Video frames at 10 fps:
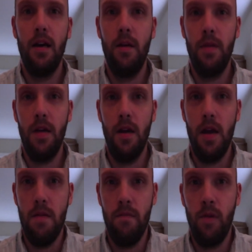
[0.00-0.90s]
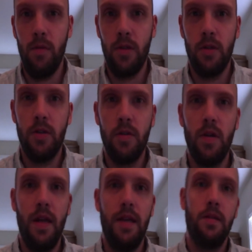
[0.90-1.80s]
in a mobile search
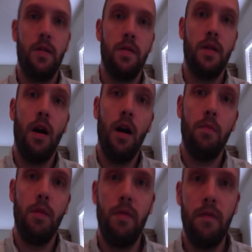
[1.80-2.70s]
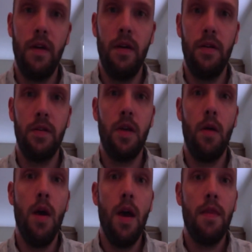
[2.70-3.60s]
result as those that are mobile friendly.
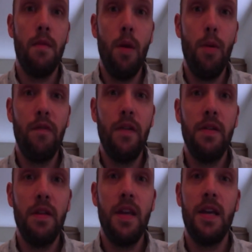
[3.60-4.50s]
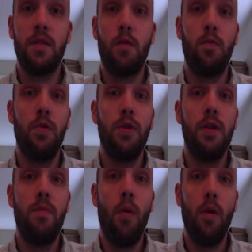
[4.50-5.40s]
So the mobile friendly thing is a really
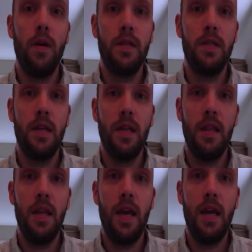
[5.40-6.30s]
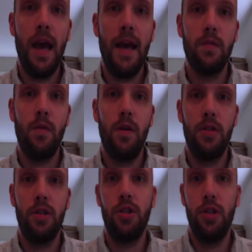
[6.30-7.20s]
important thing, as well as
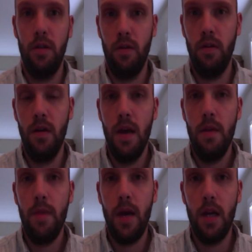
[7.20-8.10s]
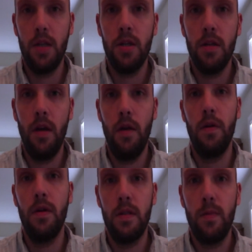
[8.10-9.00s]
just general page load
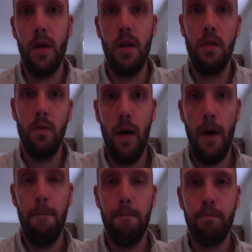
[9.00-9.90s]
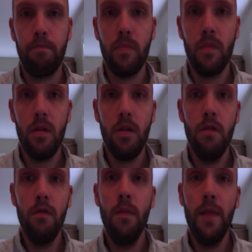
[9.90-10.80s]
speed as well.
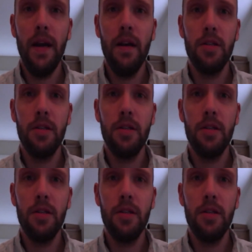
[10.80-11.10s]
From there, it's